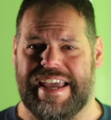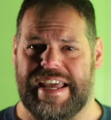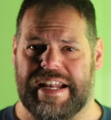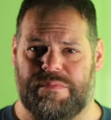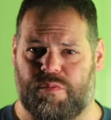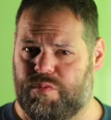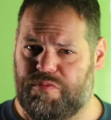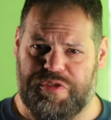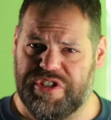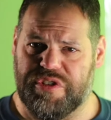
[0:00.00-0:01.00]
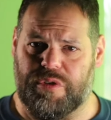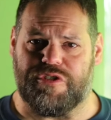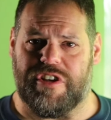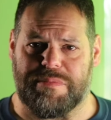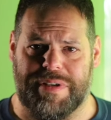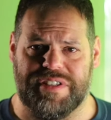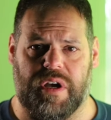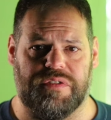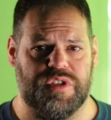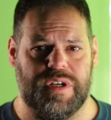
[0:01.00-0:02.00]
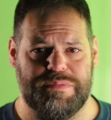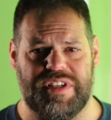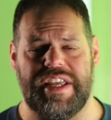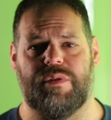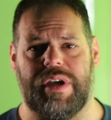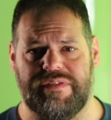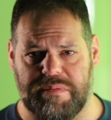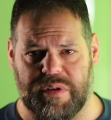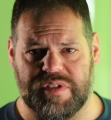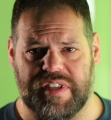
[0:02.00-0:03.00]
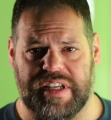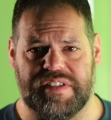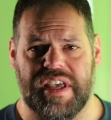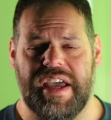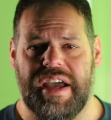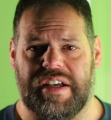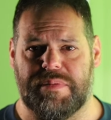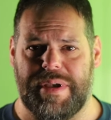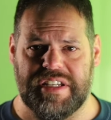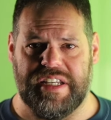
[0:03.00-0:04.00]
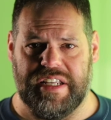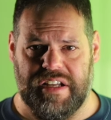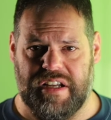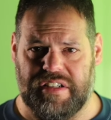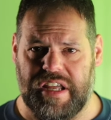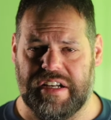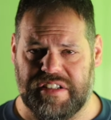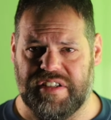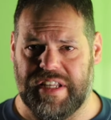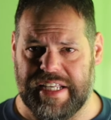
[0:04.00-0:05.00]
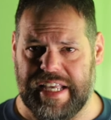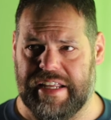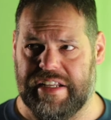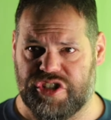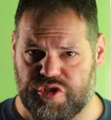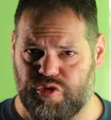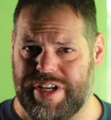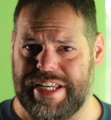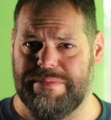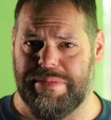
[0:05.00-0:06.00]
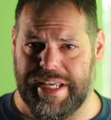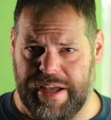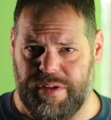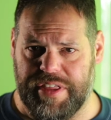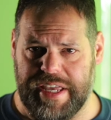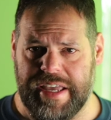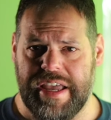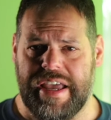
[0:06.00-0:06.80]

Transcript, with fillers: And I just don't trust myself. So I'm staying away from those things, especially not until I get extremely healthy.